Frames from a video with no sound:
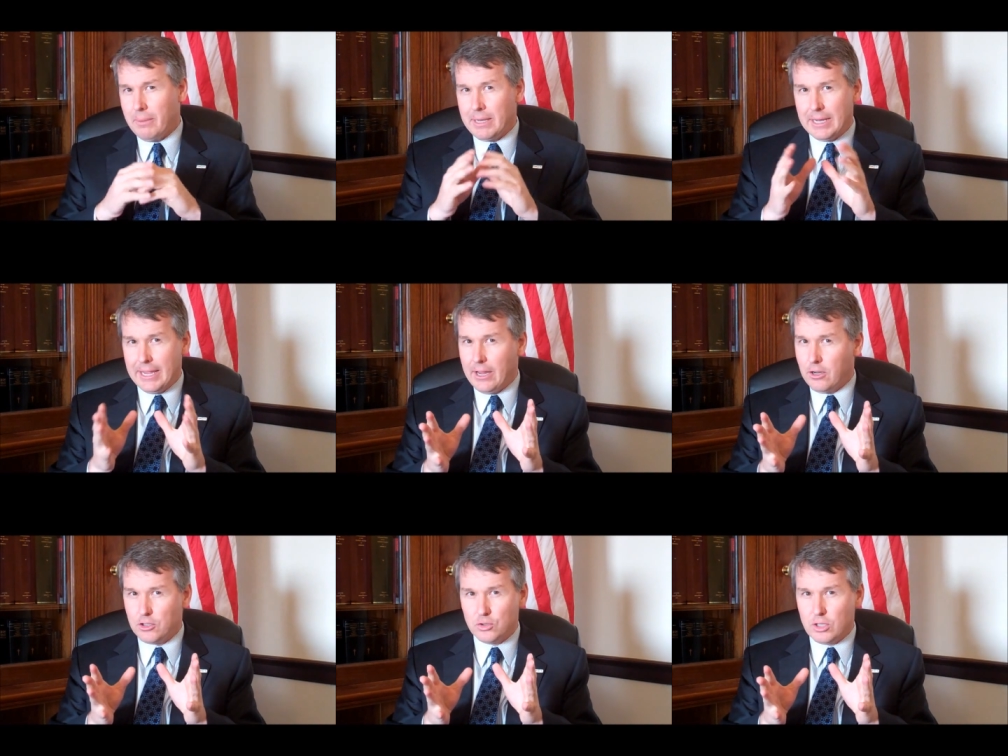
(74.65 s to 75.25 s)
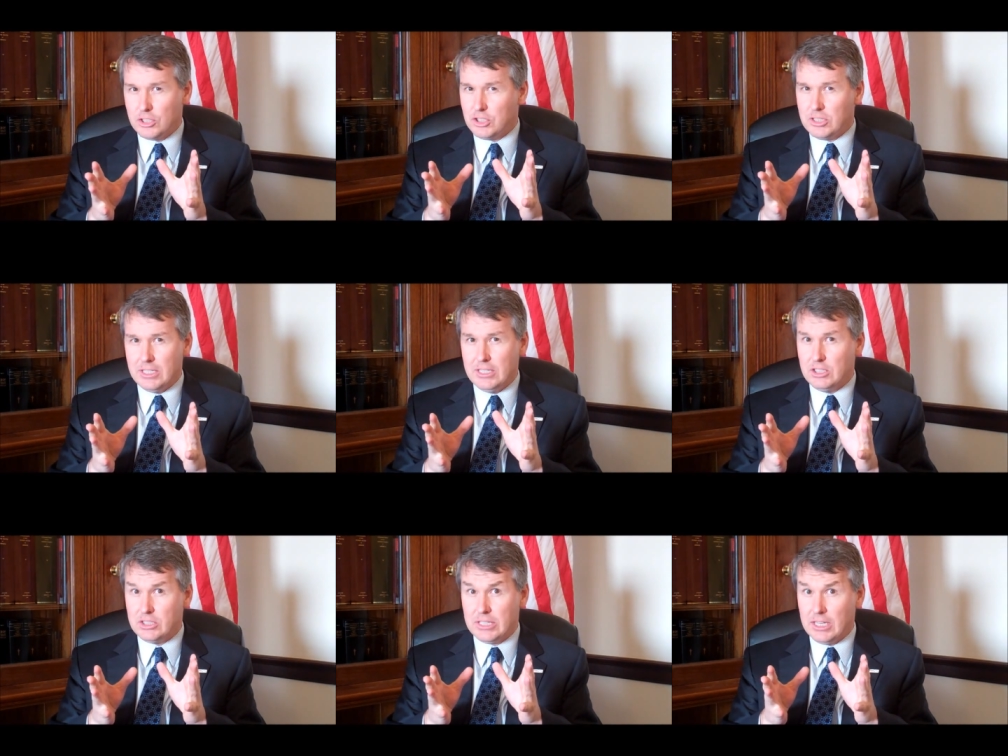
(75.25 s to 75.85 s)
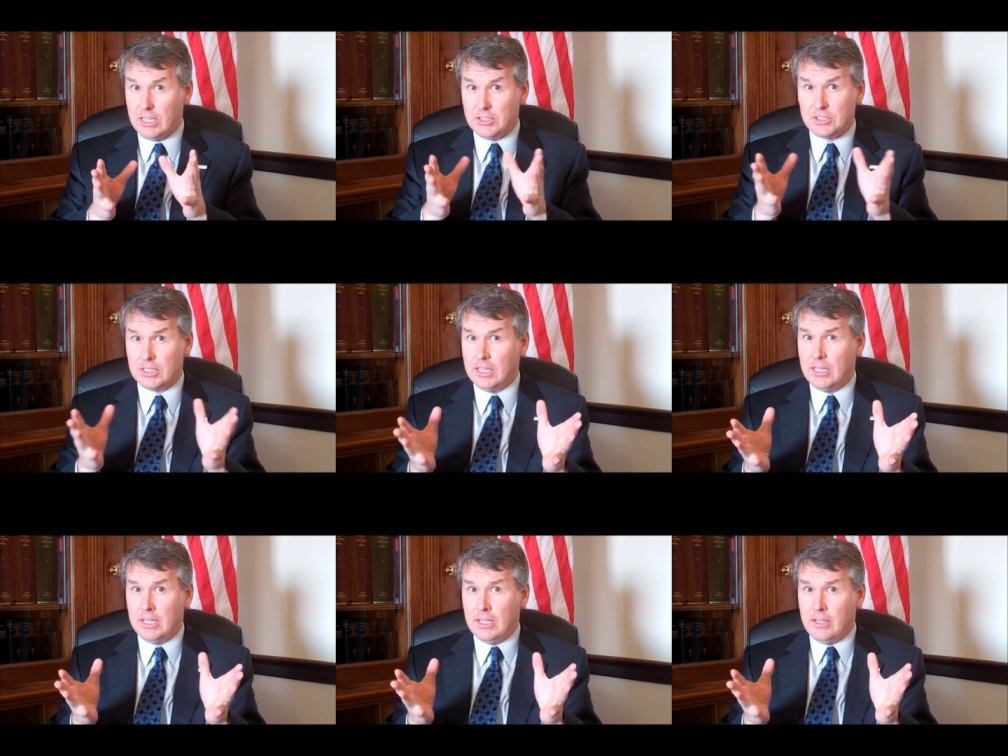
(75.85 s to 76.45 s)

The Medicare trustees tell us